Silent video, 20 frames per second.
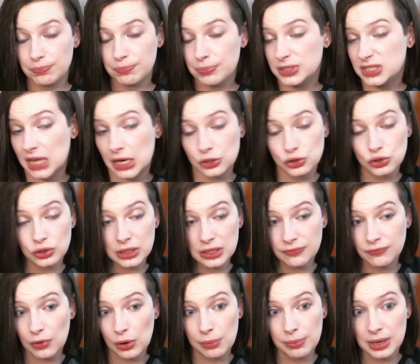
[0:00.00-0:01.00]
potentially
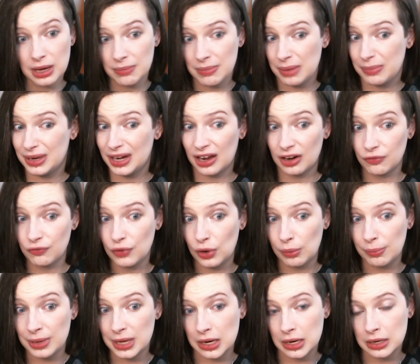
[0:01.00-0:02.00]
phobia, maybe not a
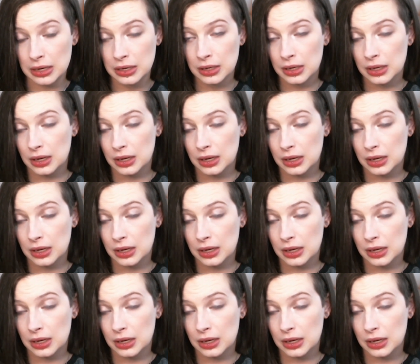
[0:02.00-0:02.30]
phobia,